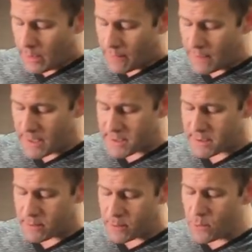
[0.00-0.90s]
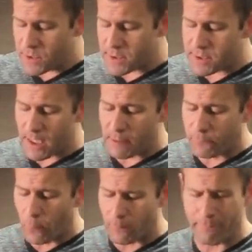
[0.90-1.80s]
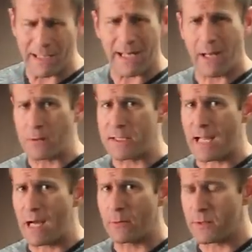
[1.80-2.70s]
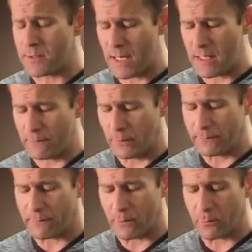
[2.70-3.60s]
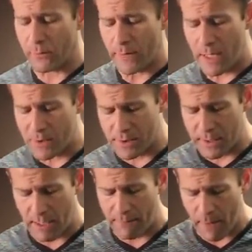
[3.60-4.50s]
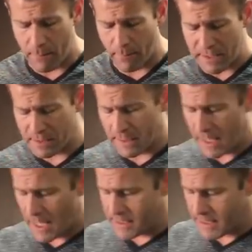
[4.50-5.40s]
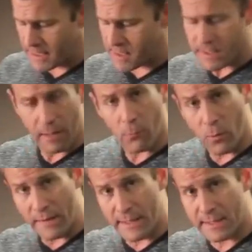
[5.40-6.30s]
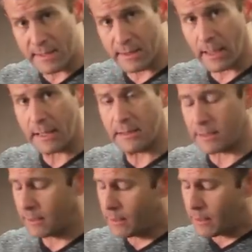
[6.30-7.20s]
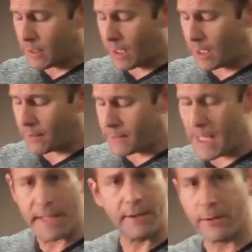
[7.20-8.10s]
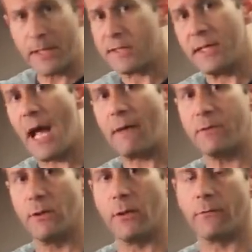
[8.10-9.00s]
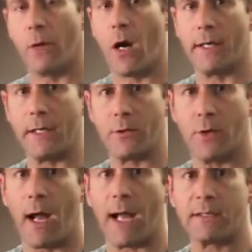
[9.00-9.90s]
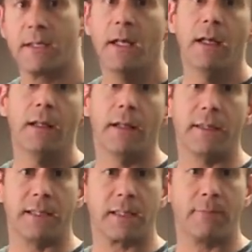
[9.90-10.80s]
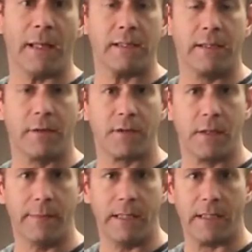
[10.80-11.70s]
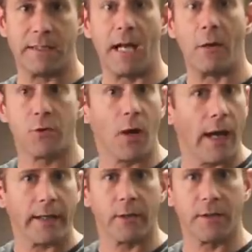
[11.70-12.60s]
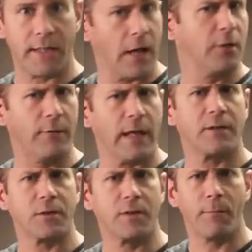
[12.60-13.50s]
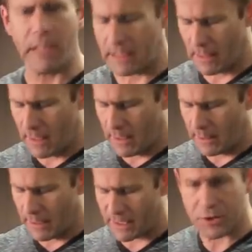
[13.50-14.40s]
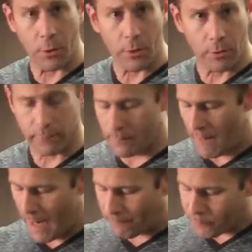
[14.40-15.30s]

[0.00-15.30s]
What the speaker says: This used to stand for mit out sound. There's a handful of different abbreviations that I found, but basically the idea is that when this is selected, the editor doesn't have to look for audio tracks. That's expected there's going to be a soundtrack or sound effects or something external from that.